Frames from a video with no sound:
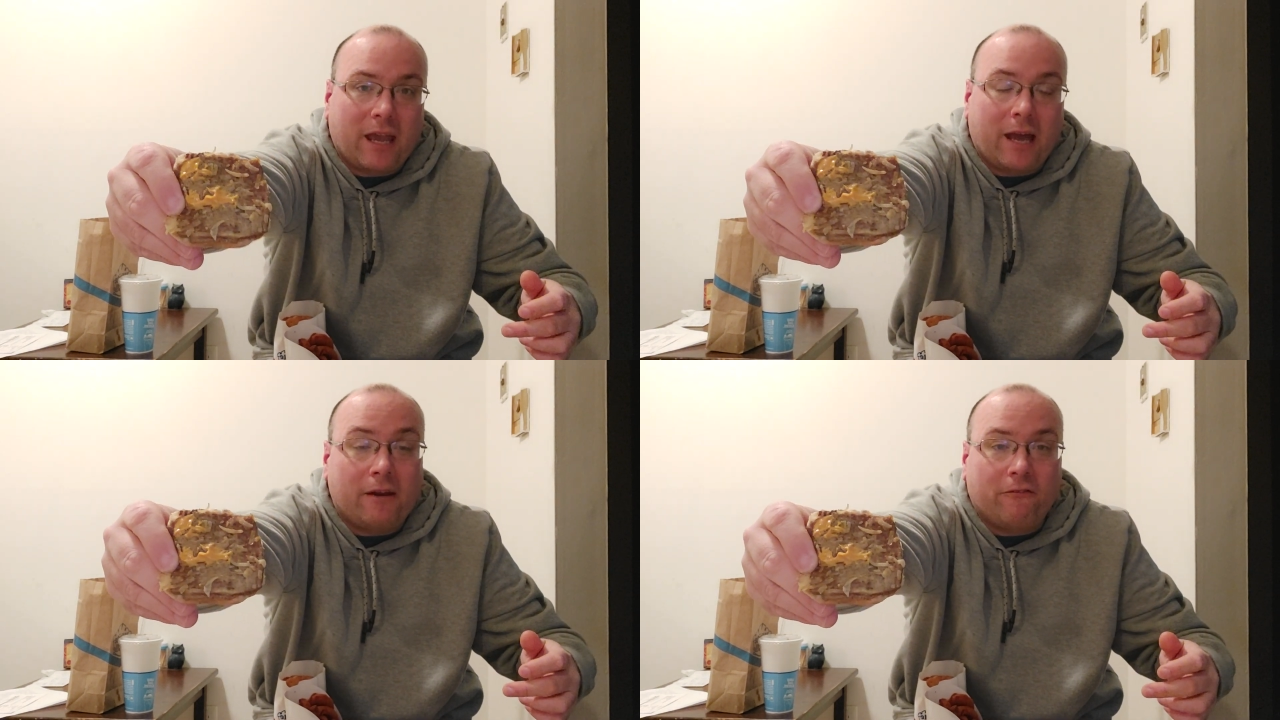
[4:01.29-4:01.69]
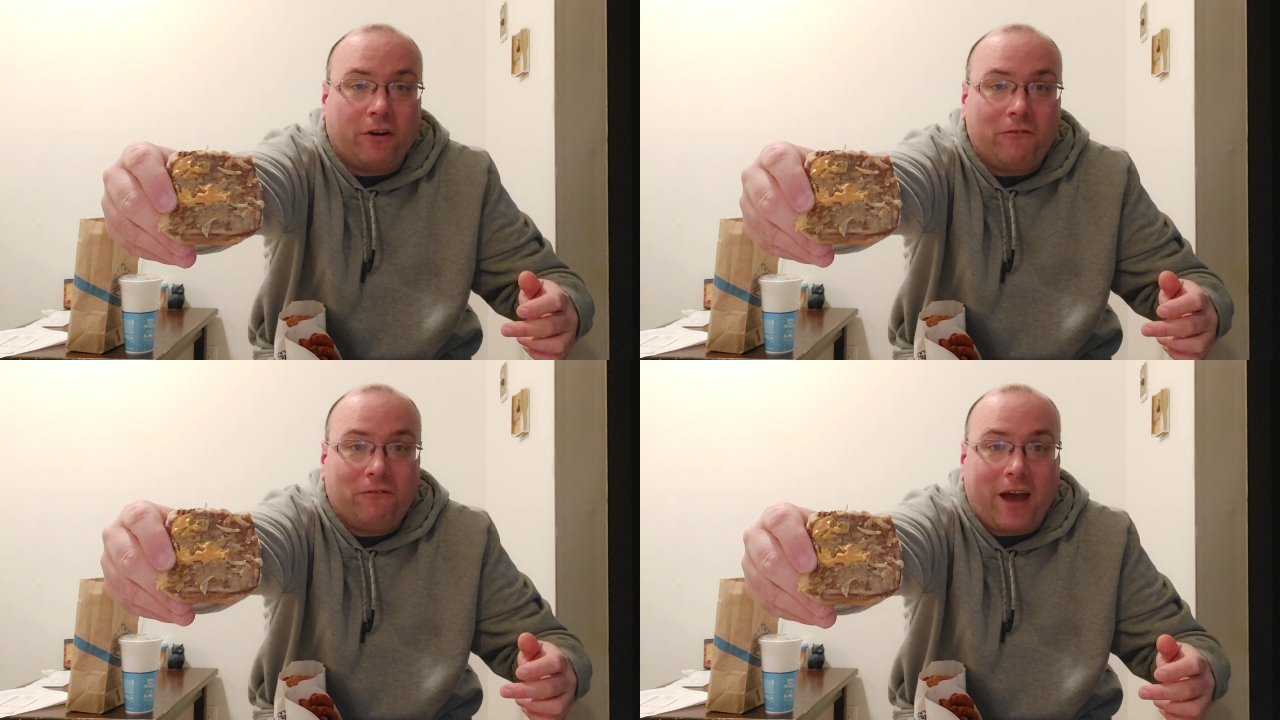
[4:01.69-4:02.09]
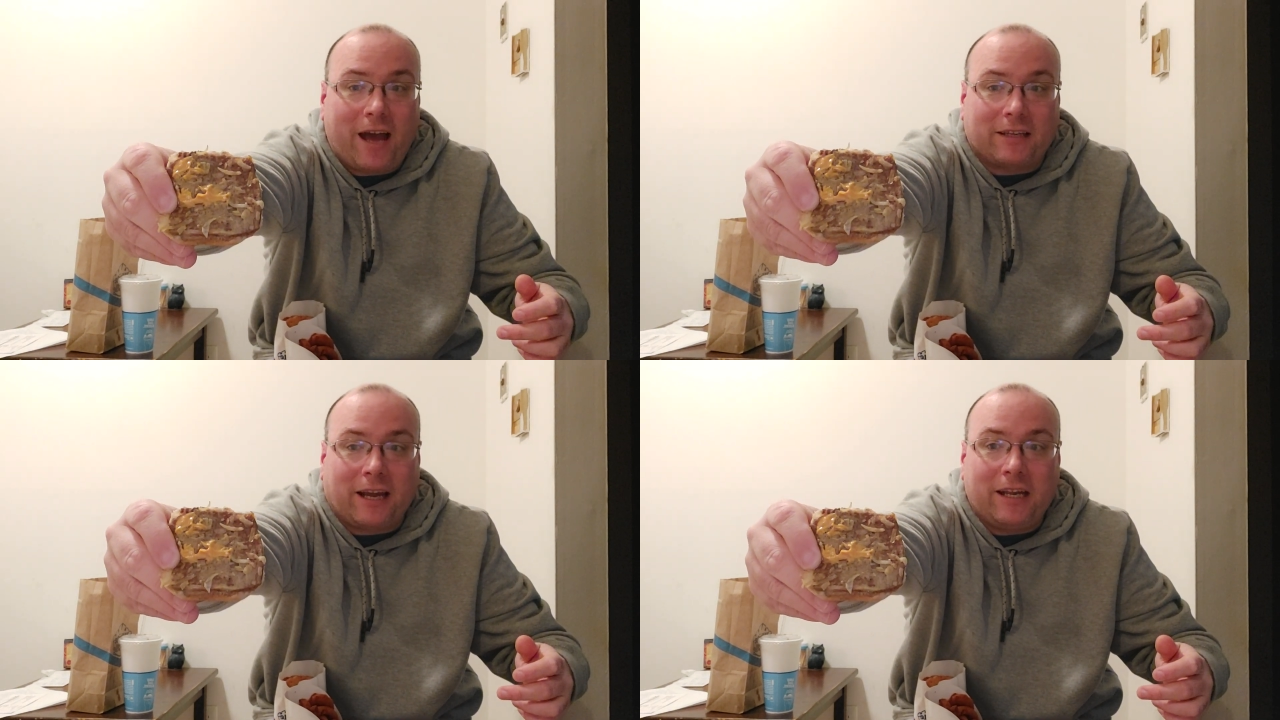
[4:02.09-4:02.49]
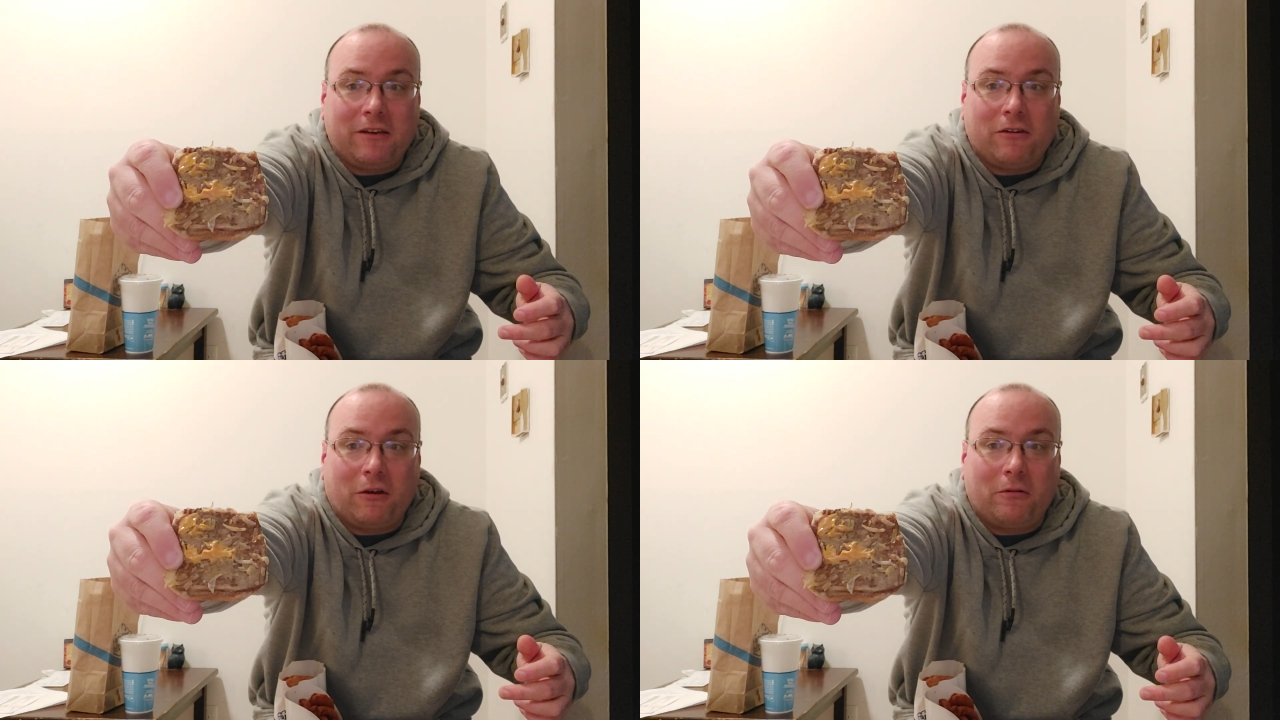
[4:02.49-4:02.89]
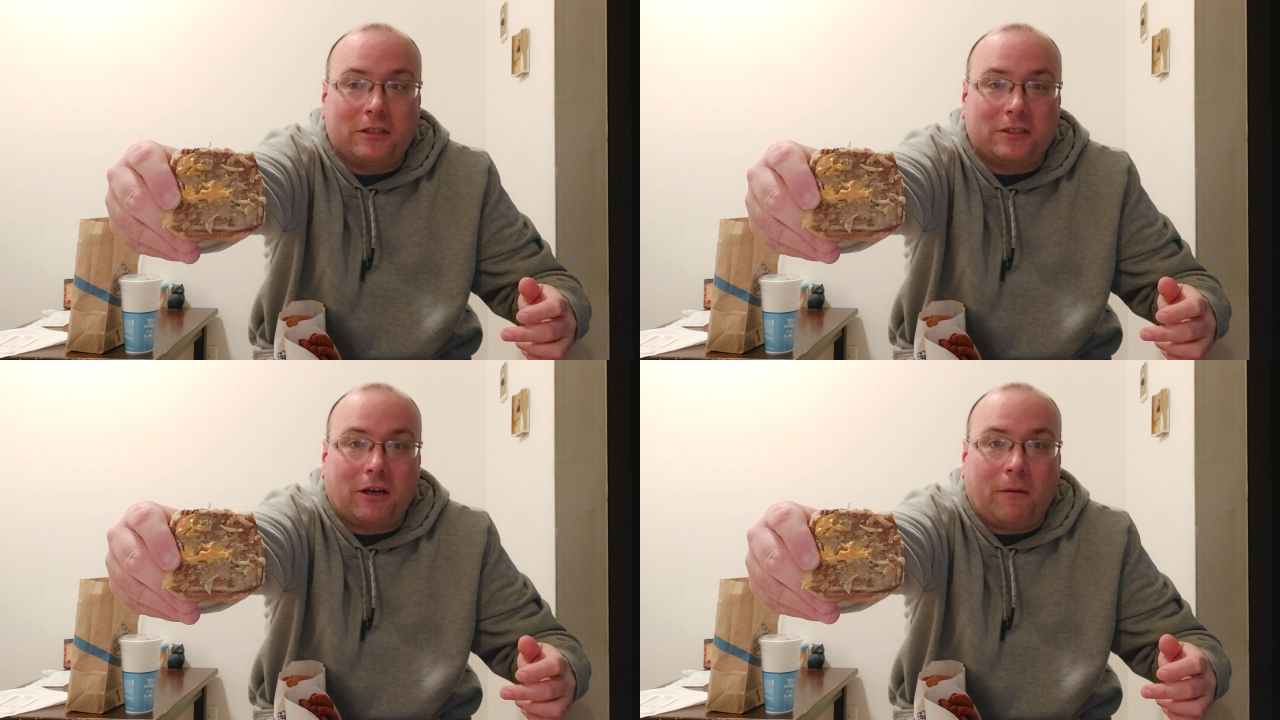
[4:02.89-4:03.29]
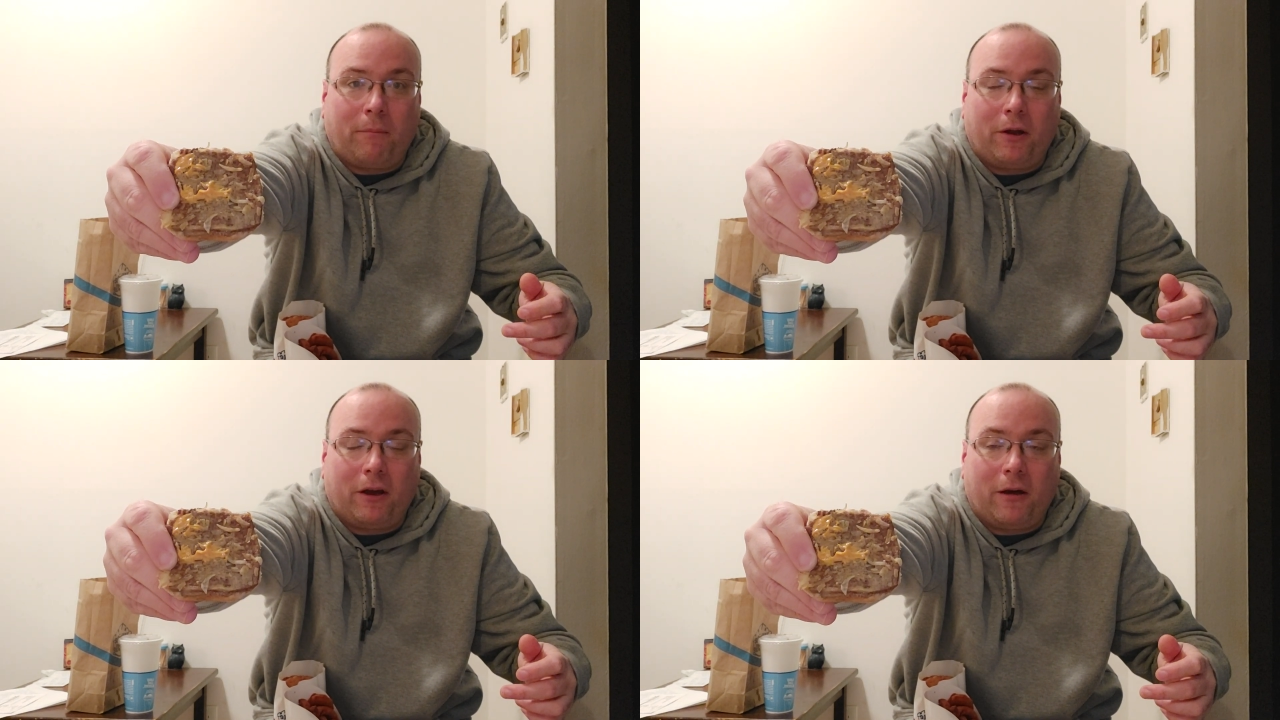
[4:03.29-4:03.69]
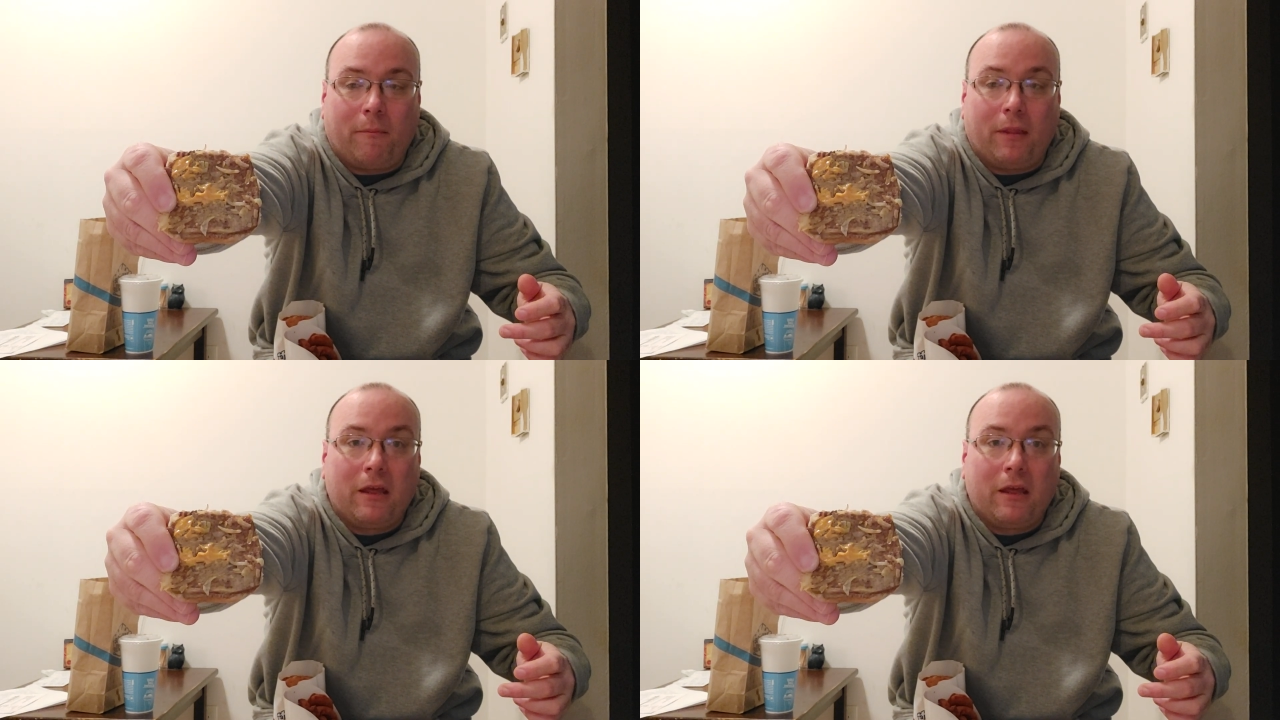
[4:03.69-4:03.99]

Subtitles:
And a fun fact, I didn't know this, but